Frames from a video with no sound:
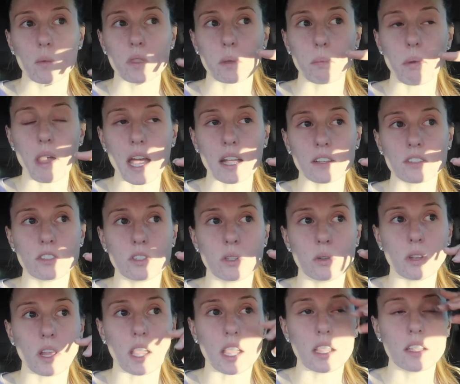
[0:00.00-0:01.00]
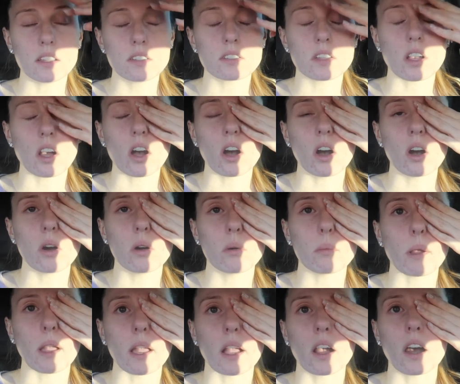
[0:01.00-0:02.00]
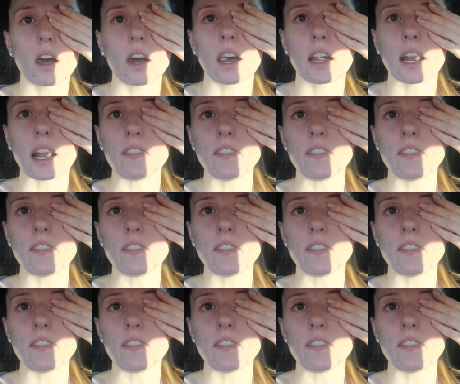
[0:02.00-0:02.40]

The past two days, oh my God.